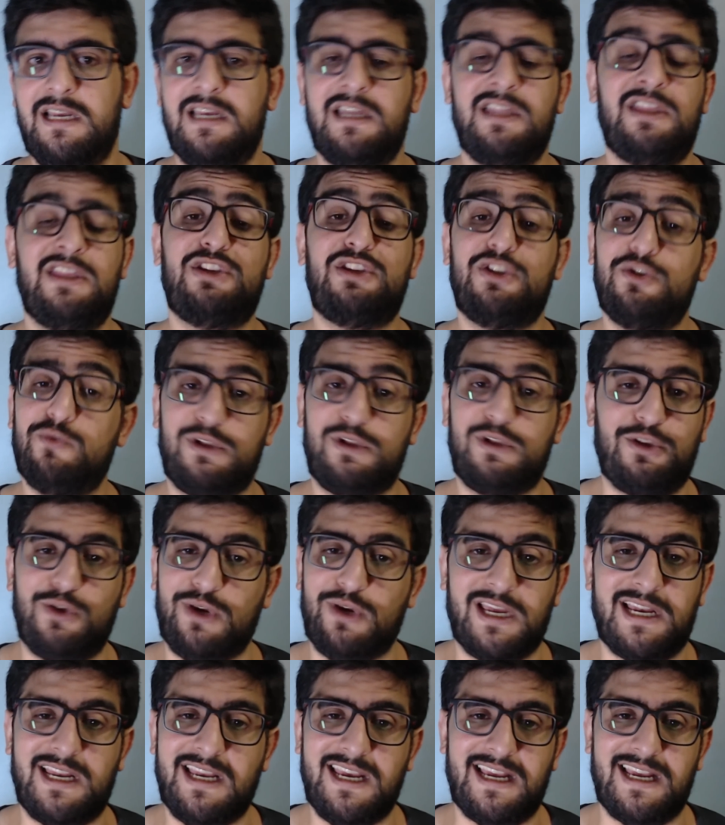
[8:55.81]
This is what you're
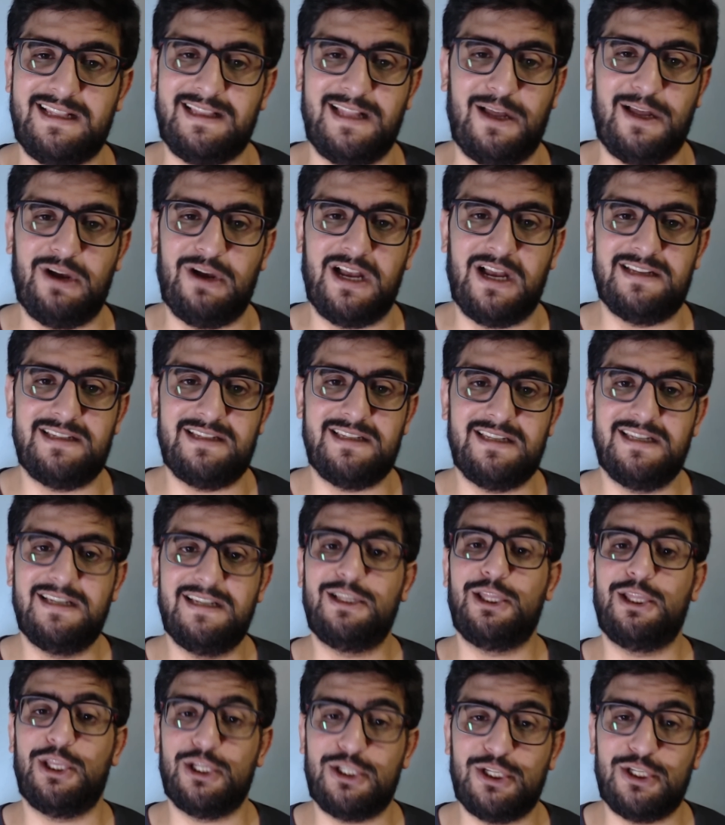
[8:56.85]
going to get now, guys.
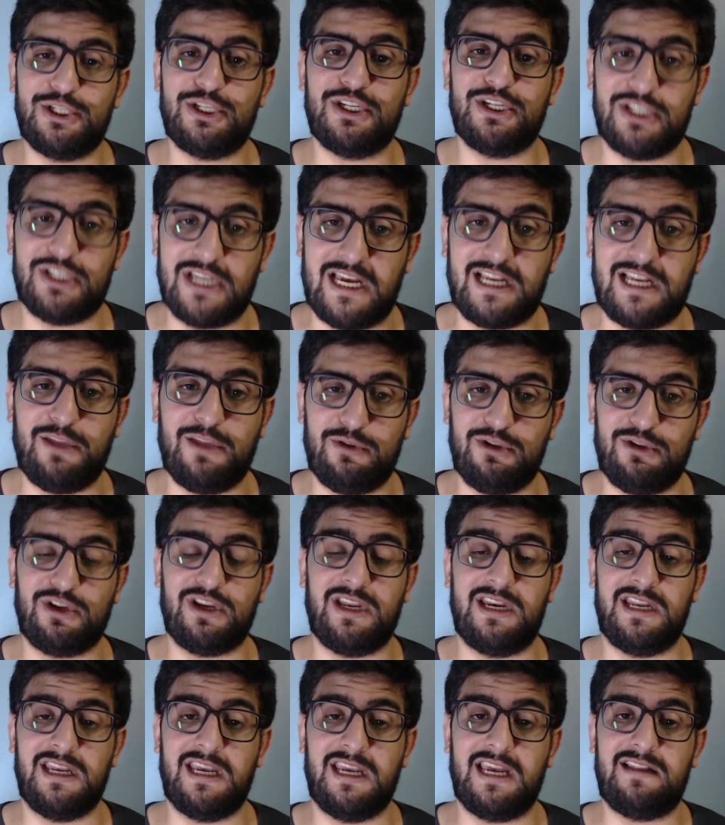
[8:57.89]
This is exactly what you're
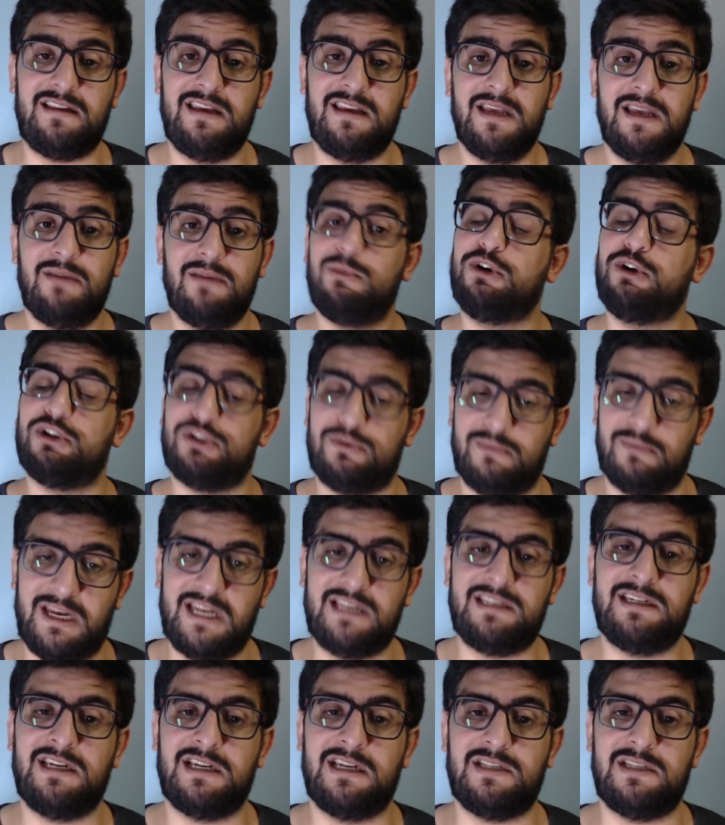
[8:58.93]
going to get because Maresca is a